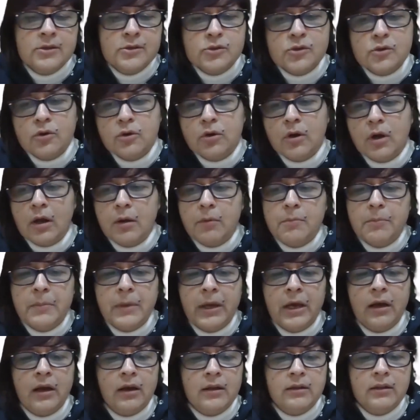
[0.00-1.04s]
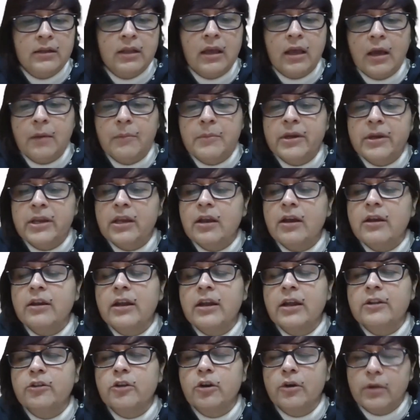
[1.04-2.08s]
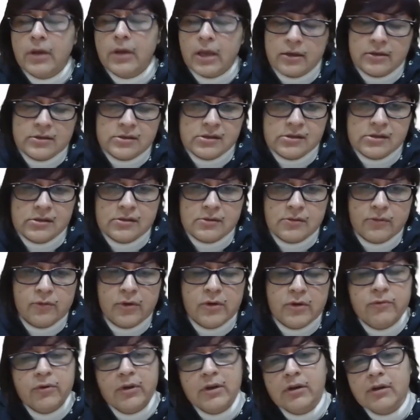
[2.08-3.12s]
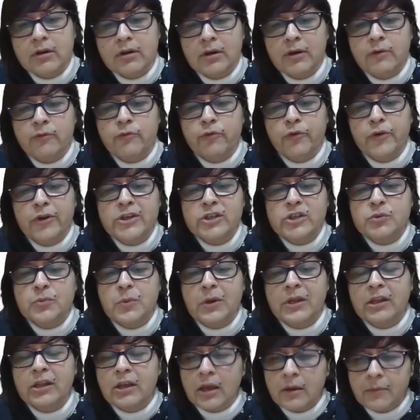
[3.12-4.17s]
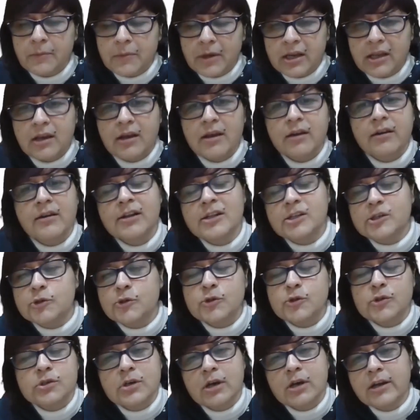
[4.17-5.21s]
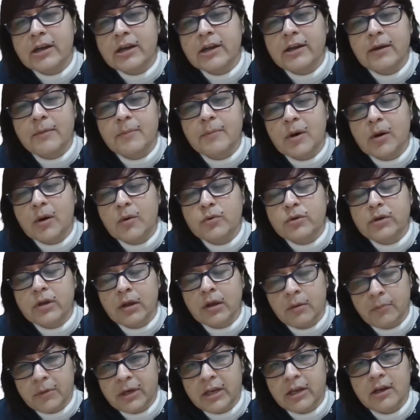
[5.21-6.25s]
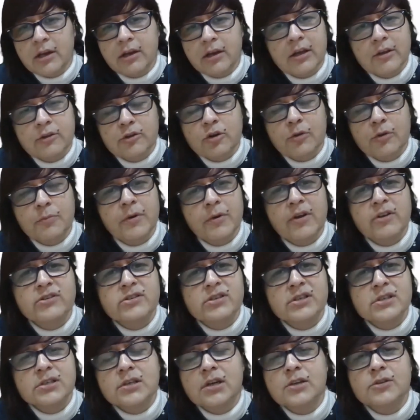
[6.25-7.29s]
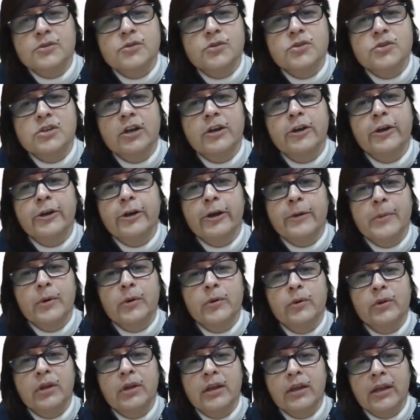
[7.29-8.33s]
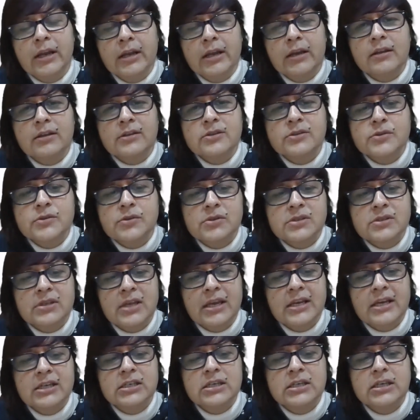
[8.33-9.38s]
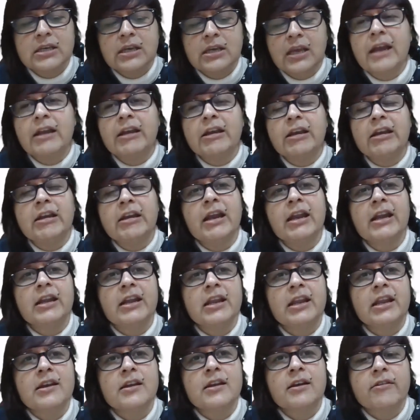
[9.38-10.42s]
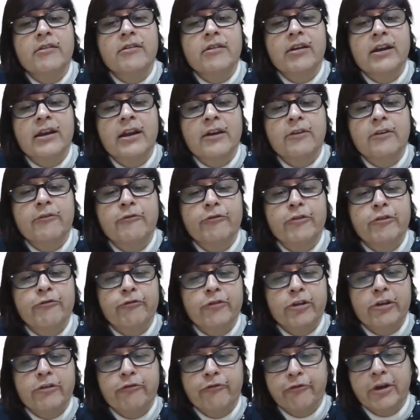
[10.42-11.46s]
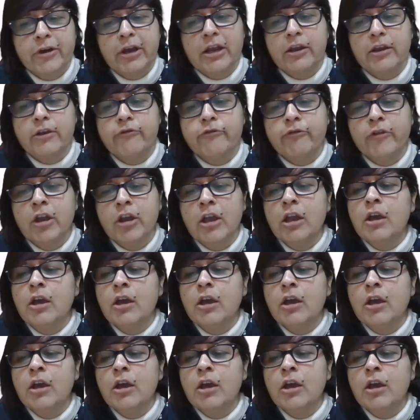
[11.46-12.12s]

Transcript: So the American as we were influenced by the American, American anthropologists also studied about the Indian society, and in 1955